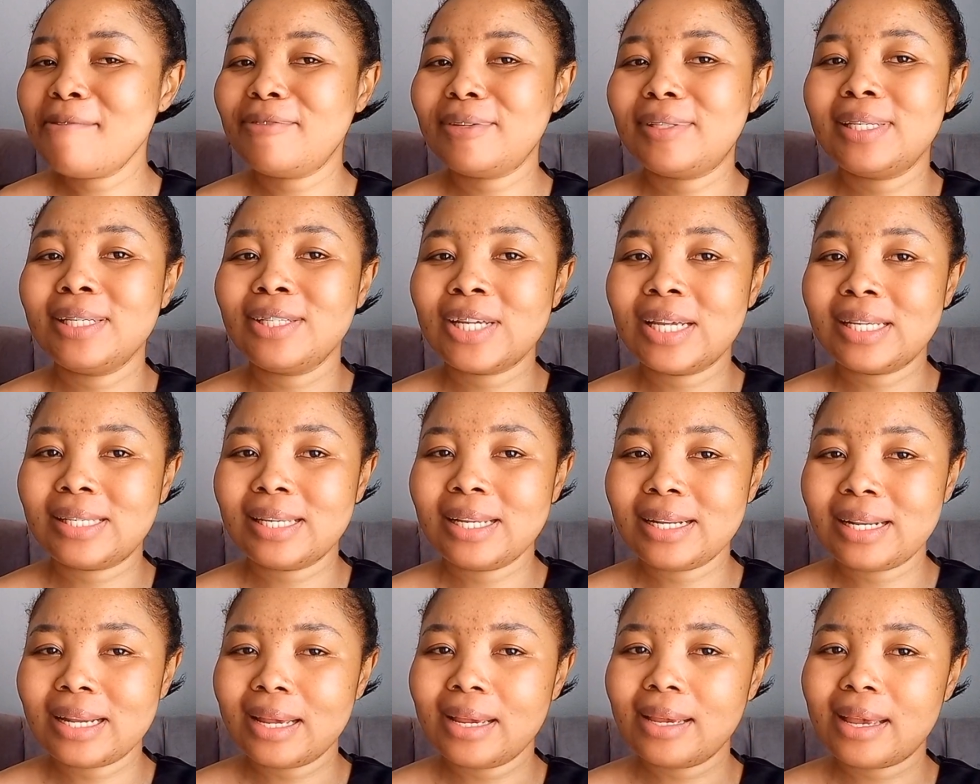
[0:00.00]
DJ
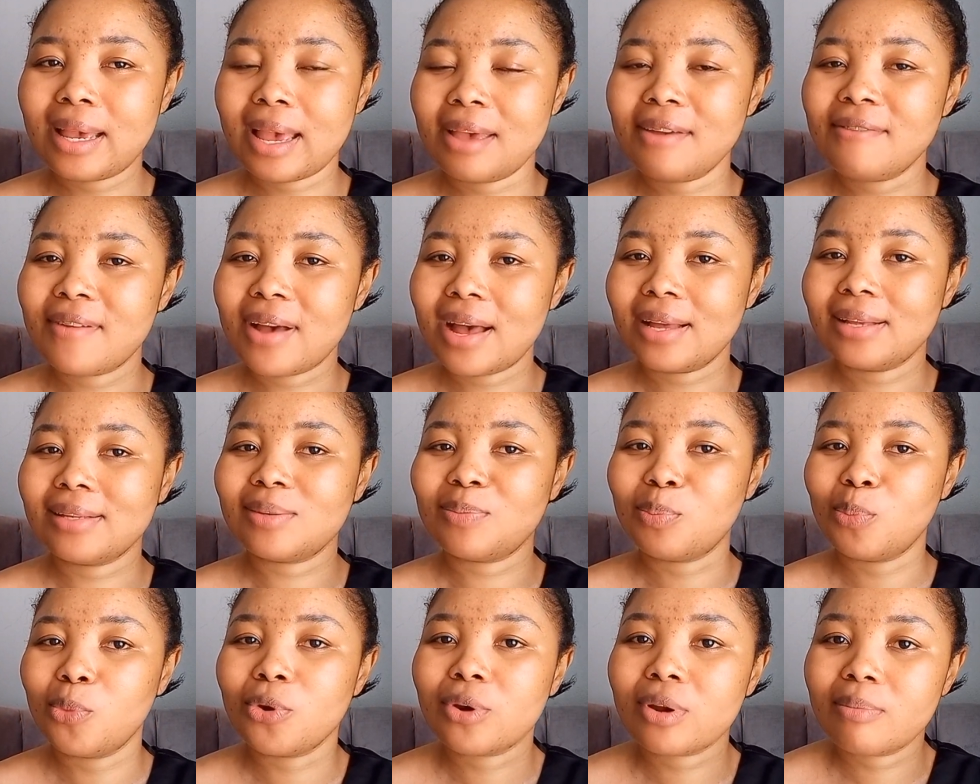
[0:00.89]
Zinhle gave us
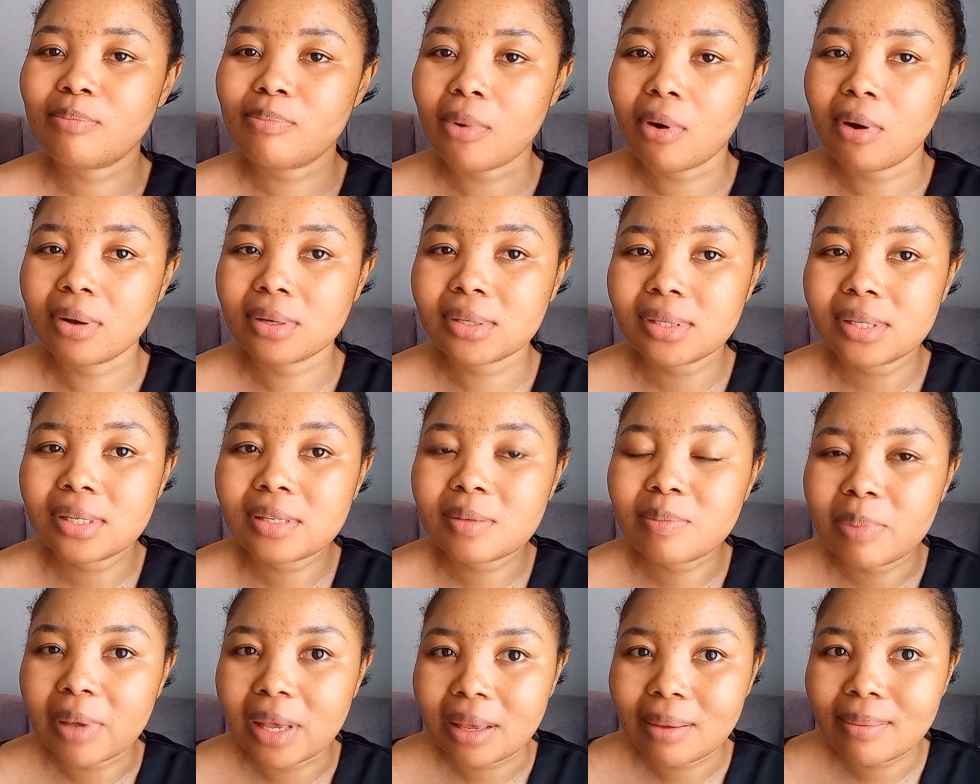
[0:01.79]
Mura Bonsa's
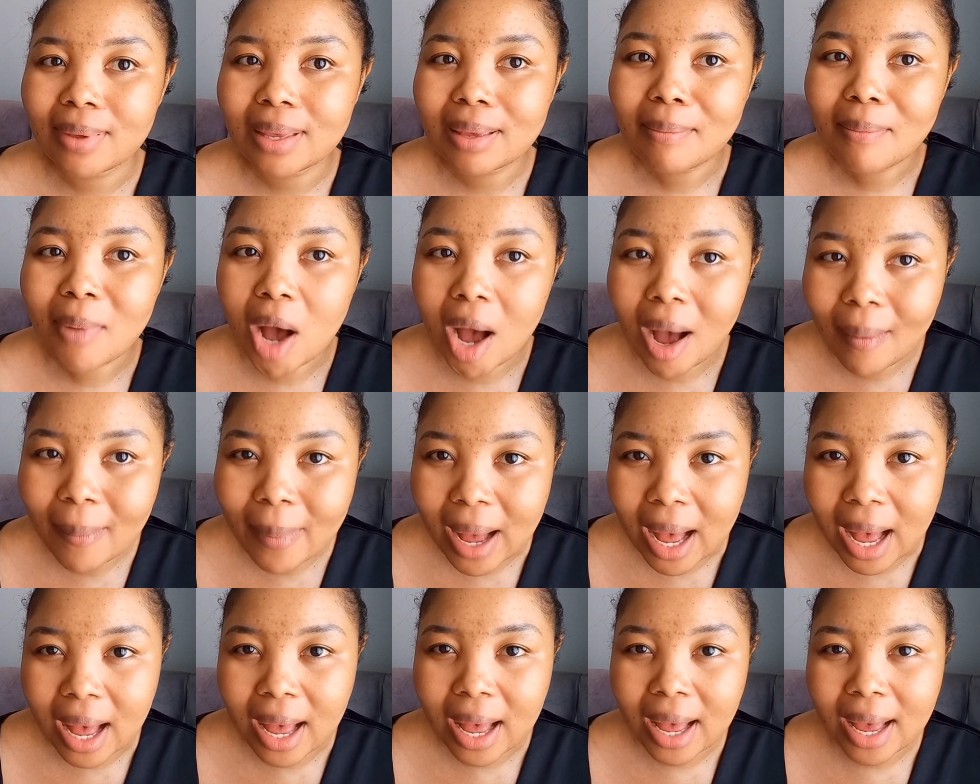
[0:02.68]
baby
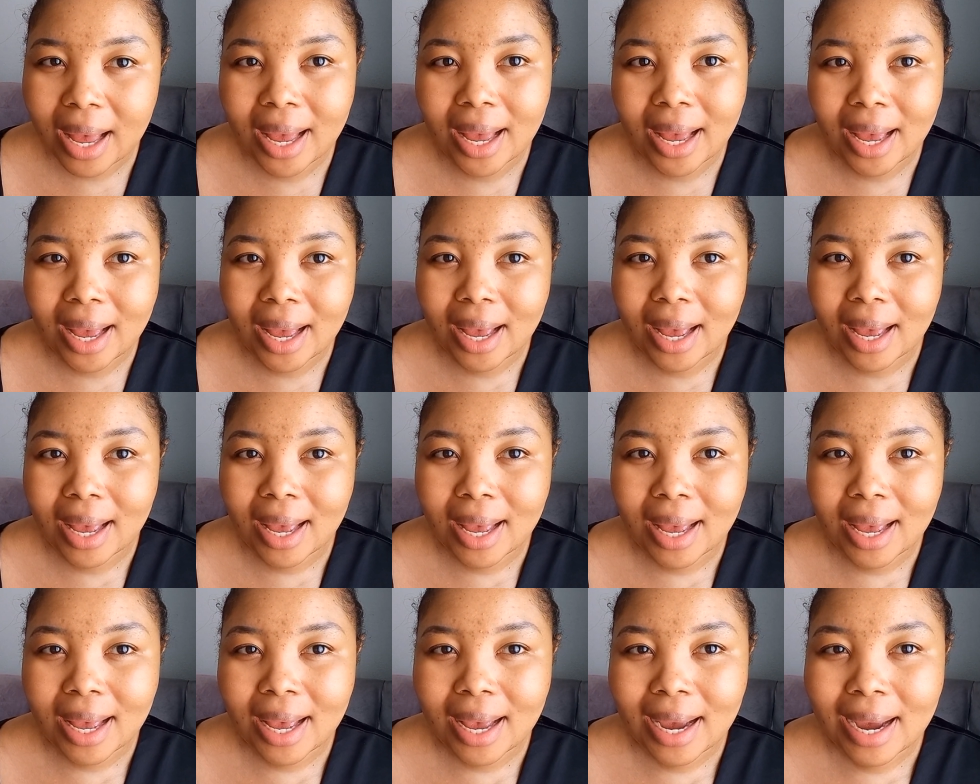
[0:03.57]
mama.
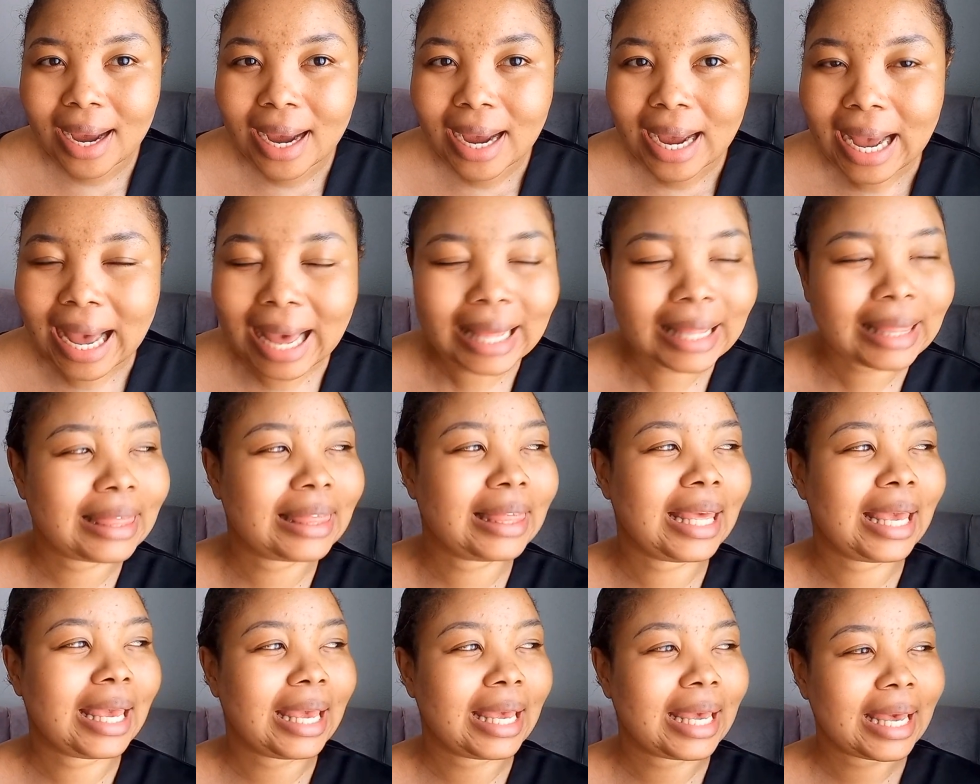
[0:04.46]
I
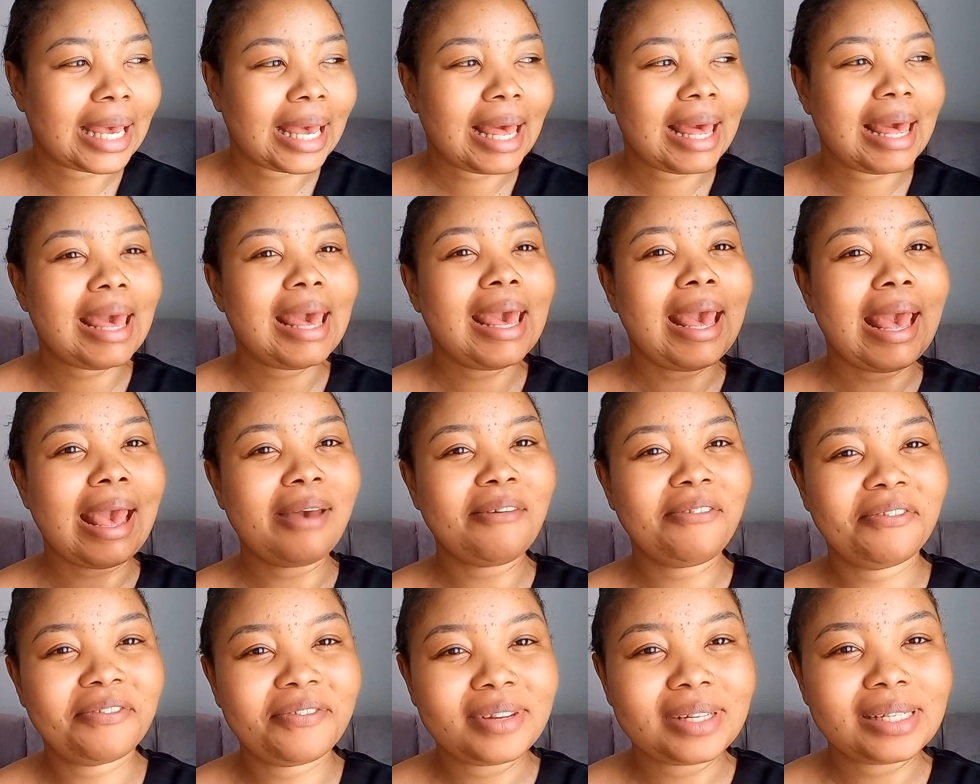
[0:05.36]
think
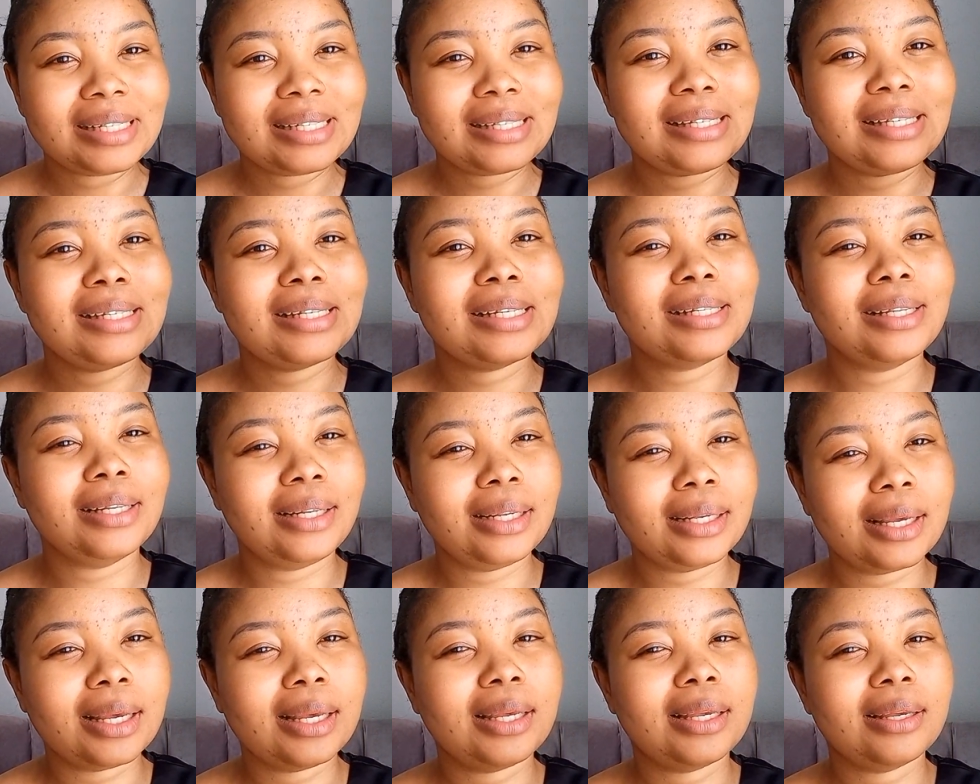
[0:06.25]
if DJ Zinhle
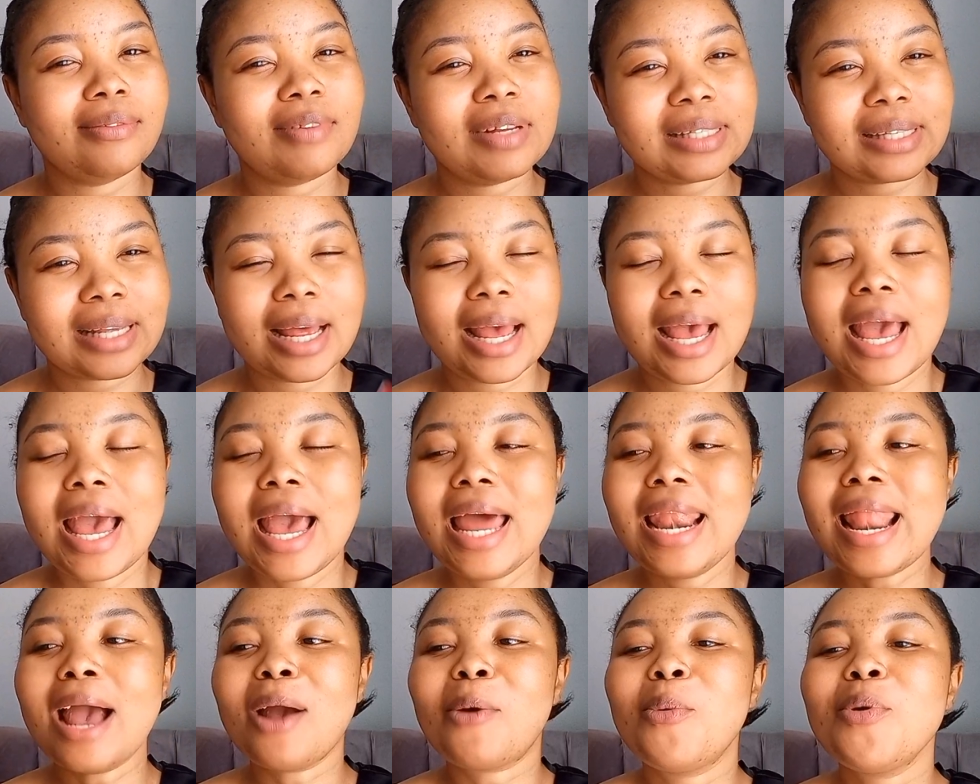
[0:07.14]
can give us that,
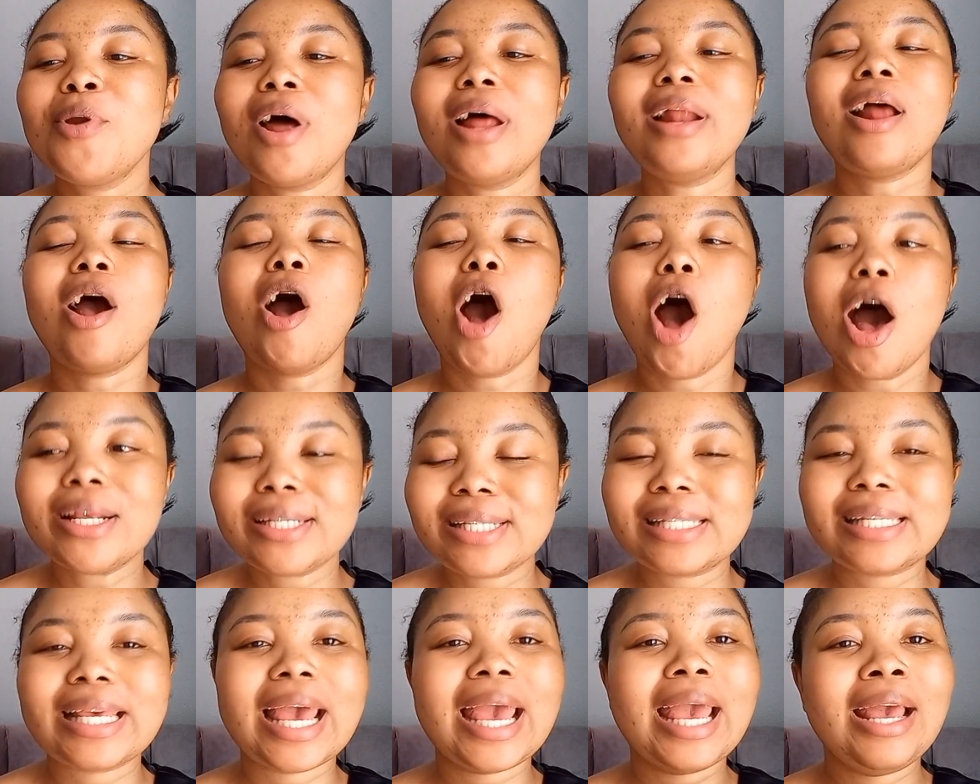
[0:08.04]
like, we're not
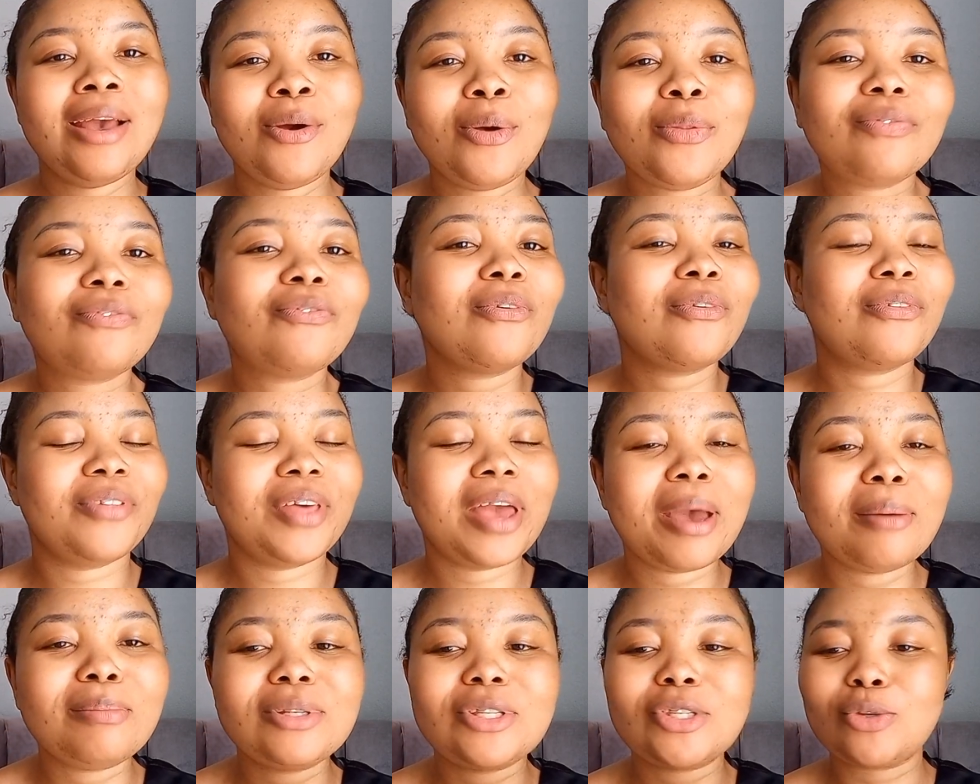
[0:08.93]
asking for
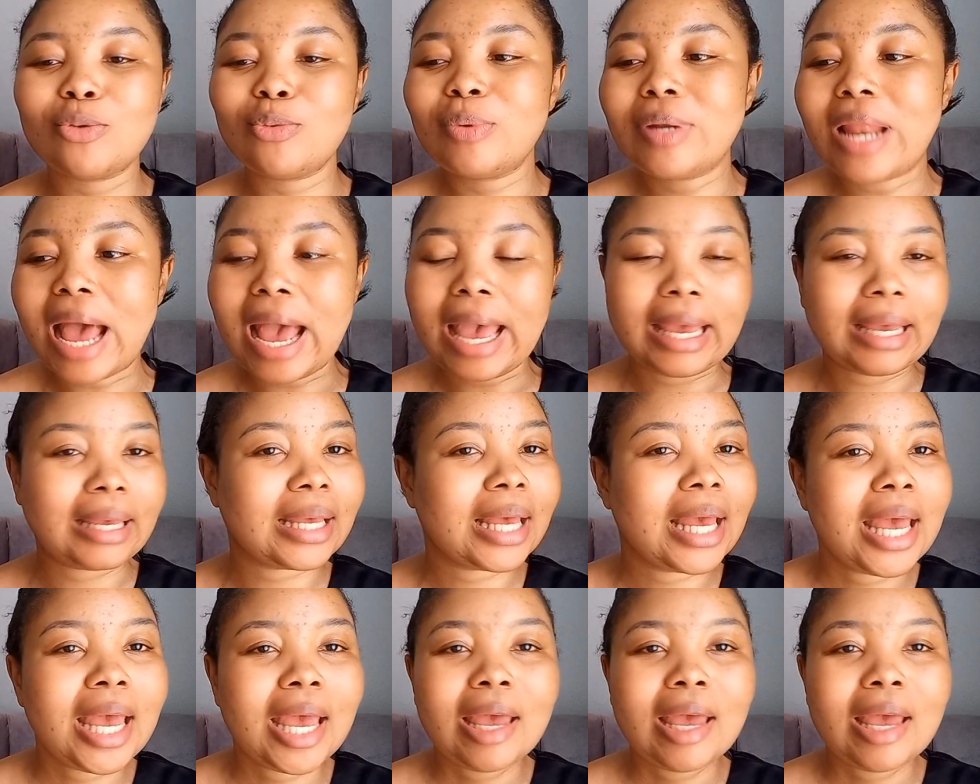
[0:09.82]
them to, like,